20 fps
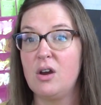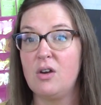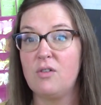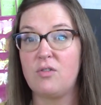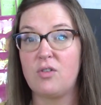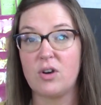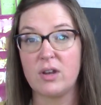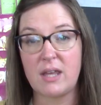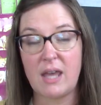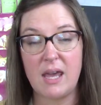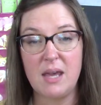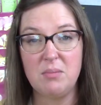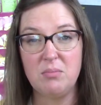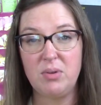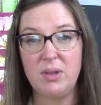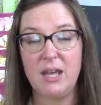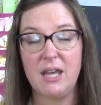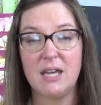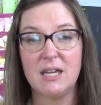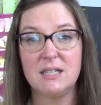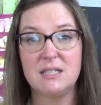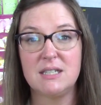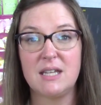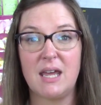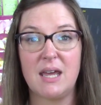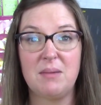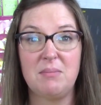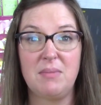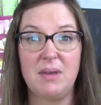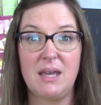for a game plan to
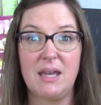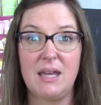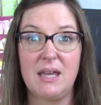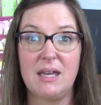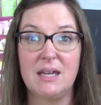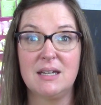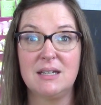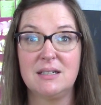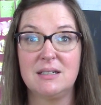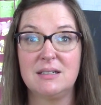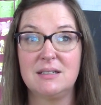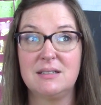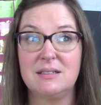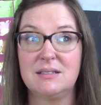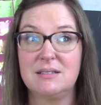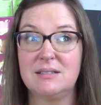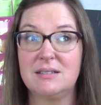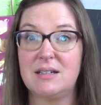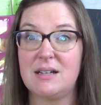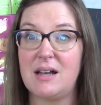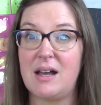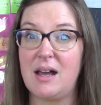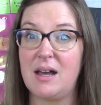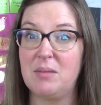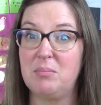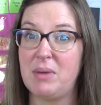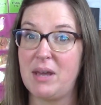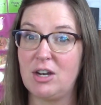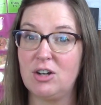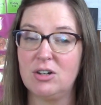get me uh,
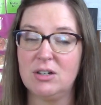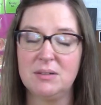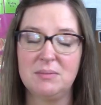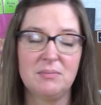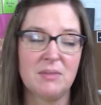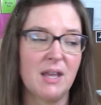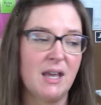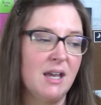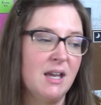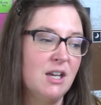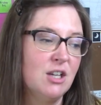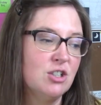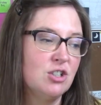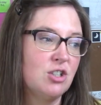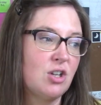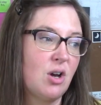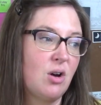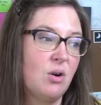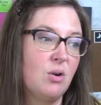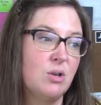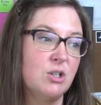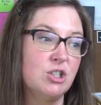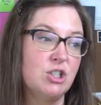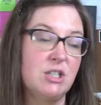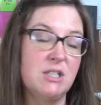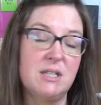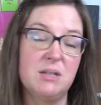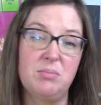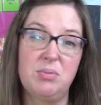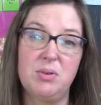better so
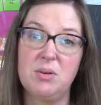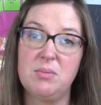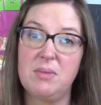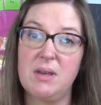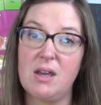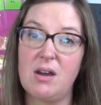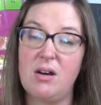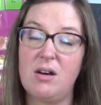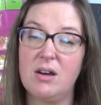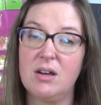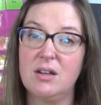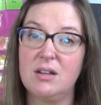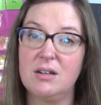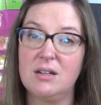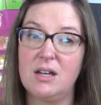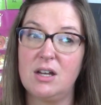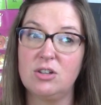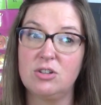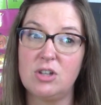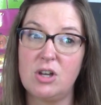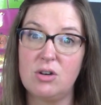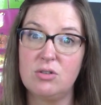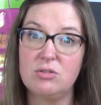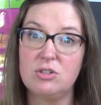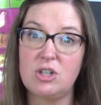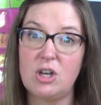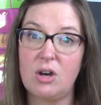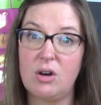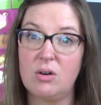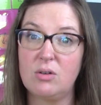she did put me on a low
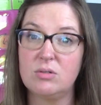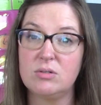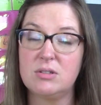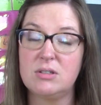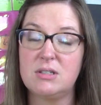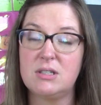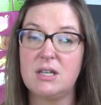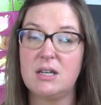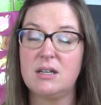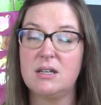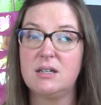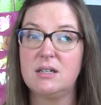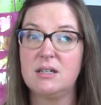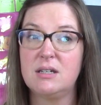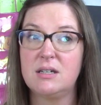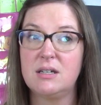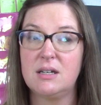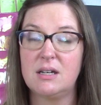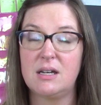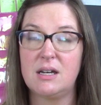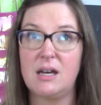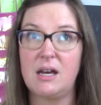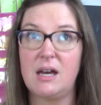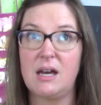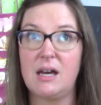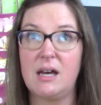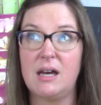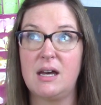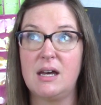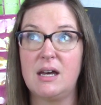dose
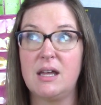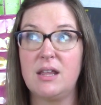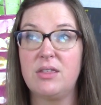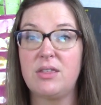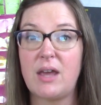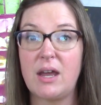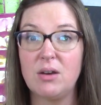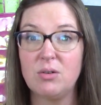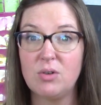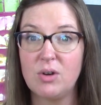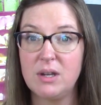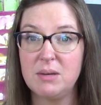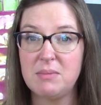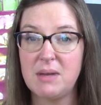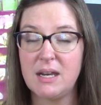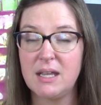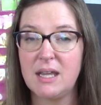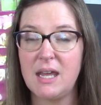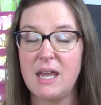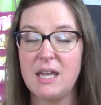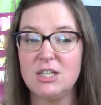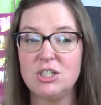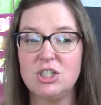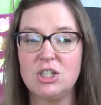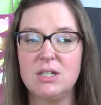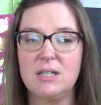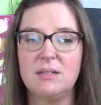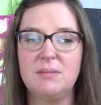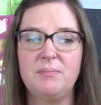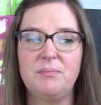uh, thyroid
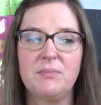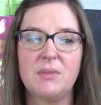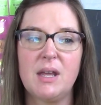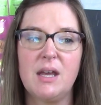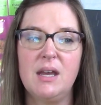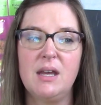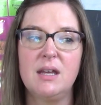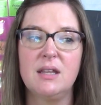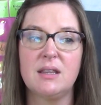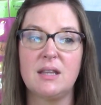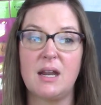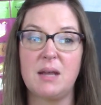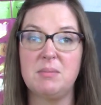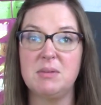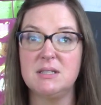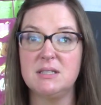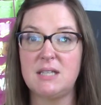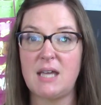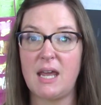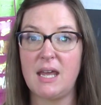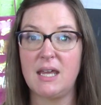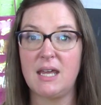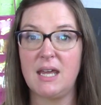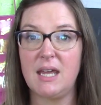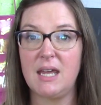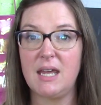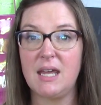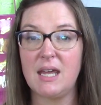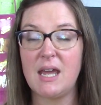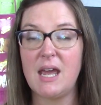medication that I've been
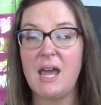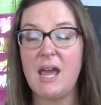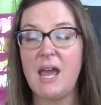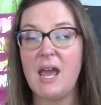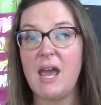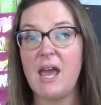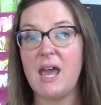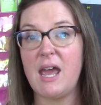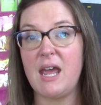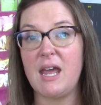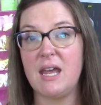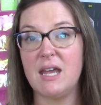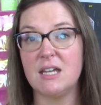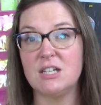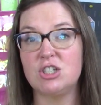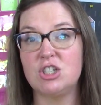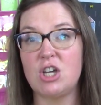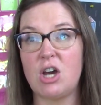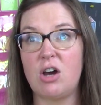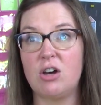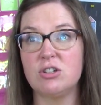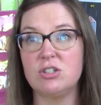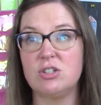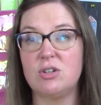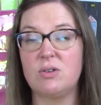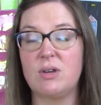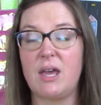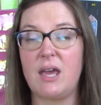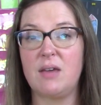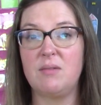taking. And she
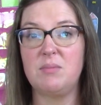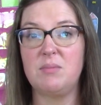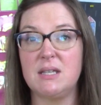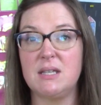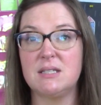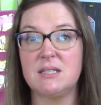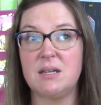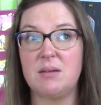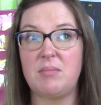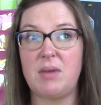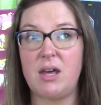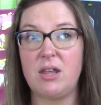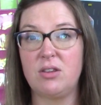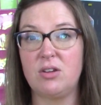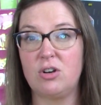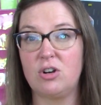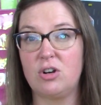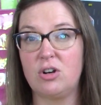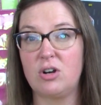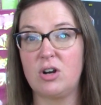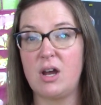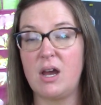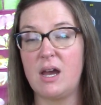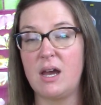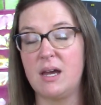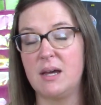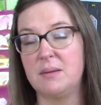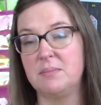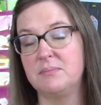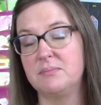also gave some other
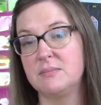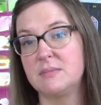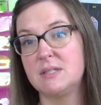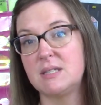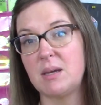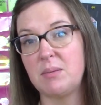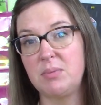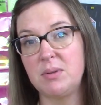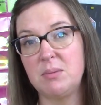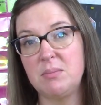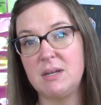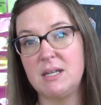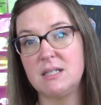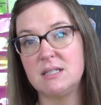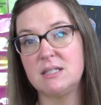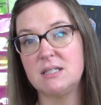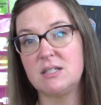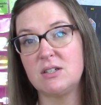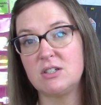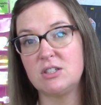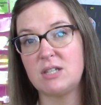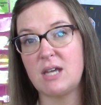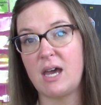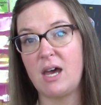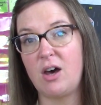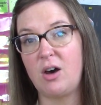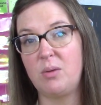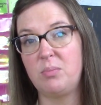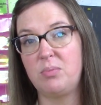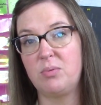um, supplements to
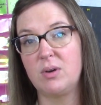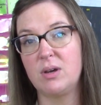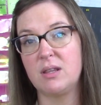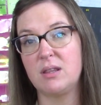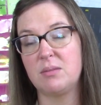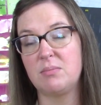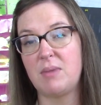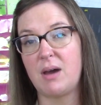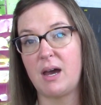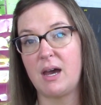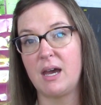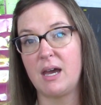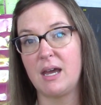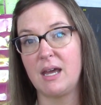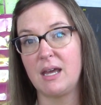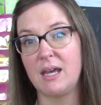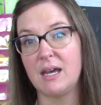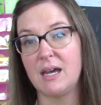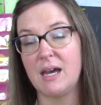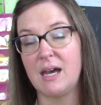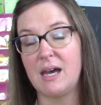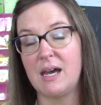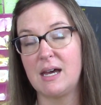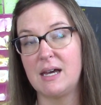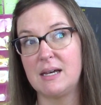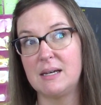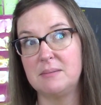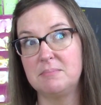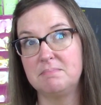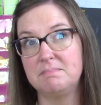help with my
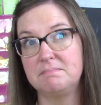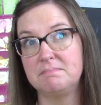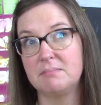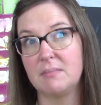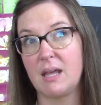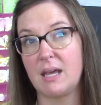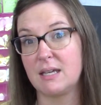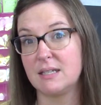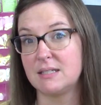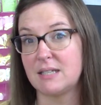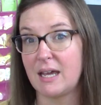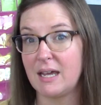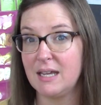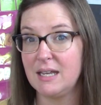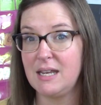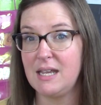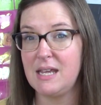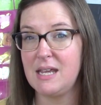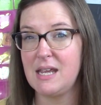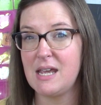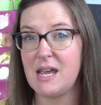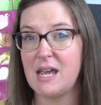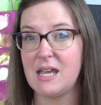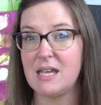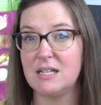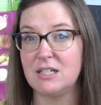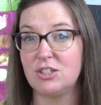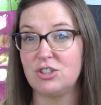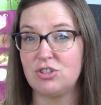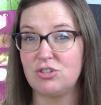um, anxiety
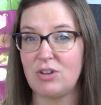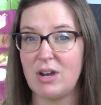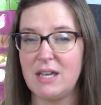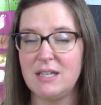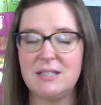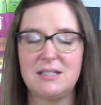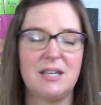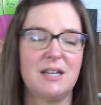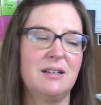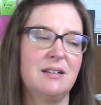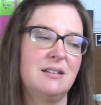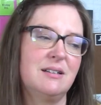and stress,